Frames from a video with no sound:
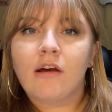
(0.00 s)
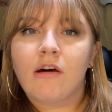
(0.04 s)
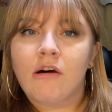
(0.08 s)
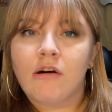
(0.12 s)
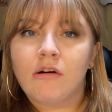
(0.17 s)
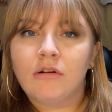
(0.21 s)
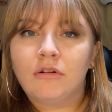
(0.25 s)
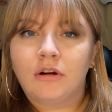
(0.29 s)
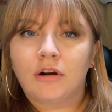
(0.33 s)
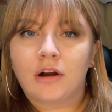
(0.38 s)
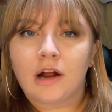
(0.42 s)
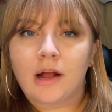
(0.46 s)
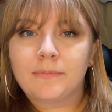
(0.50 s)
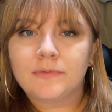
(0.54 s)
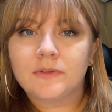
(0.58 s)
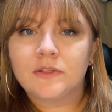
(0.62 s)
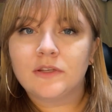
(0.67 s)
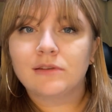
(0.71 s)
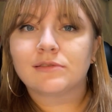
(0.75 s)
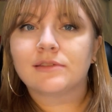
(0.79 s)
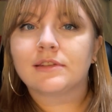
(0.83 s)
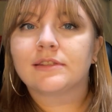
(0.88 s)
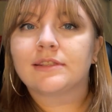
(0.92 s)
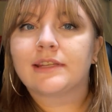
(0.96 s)
all crops
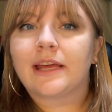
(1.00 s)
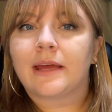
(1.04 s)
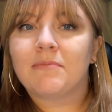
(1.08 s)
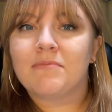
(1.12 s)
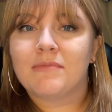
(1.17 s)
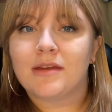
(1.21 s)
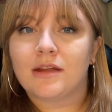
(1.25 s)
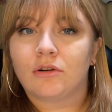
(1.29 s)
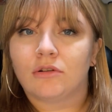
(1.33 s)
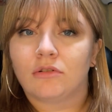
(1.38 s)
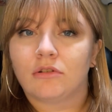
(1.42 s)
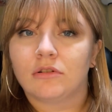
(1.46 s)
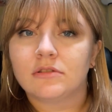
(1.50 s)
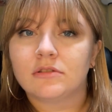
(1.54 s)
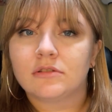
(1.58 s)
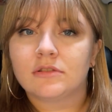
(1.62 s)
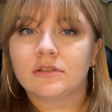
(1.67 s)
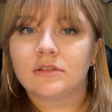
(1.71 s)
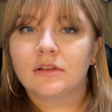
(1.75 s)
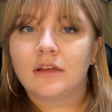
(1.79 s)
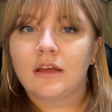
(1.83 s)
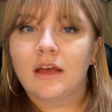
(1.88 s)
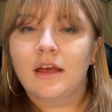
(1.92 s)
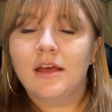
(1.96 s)
use the same
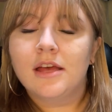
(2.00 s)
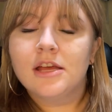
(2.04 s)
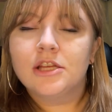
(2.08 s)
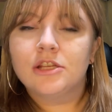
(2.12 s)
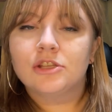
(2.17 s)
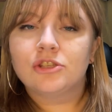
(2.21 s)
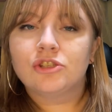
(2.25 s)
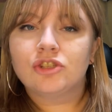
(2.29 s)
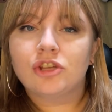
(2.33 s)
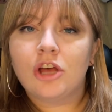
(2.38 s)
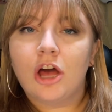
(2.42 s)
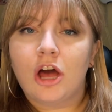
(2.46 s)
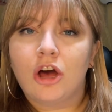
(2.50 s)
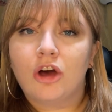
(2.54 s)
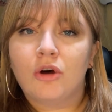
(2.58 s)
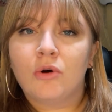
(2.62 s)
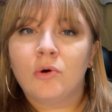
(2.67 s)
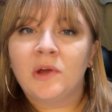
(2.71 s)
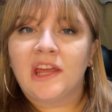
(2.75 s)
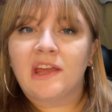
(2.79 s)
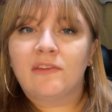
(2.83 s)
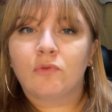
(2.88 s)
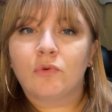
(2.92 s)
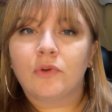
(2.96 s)
minerals.
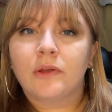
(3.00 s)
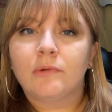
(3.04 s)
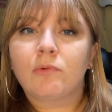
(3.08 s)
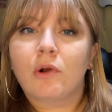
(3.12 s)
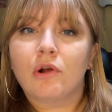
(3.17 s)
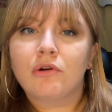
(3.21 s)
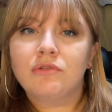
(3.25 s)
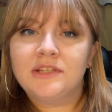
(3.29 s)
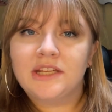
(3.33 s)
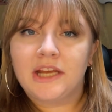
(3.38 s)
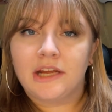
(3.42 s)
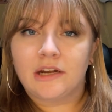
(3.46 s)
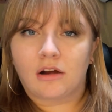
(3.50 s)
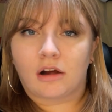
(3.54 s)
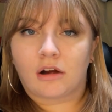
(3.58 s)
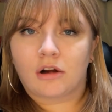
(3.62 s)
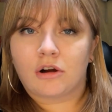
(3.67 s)
So if we rotate our